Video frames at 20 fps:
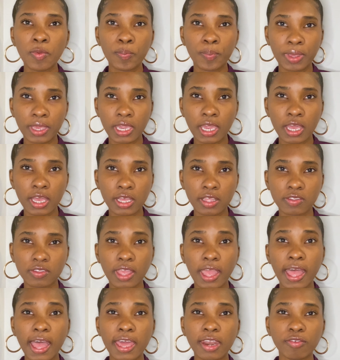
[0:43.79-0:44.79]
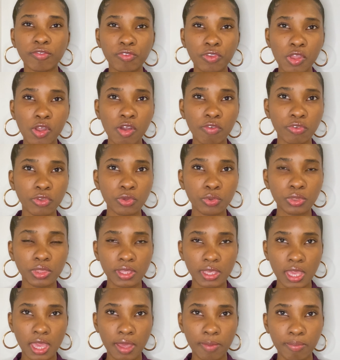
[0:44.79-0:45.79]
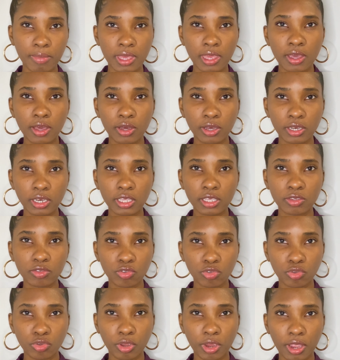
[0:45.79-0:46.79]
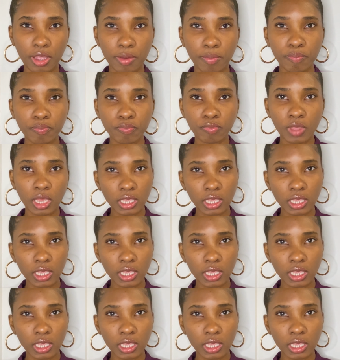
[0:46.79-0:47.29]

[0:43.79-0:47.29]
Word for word: because I had a few of you D M me on Instagram.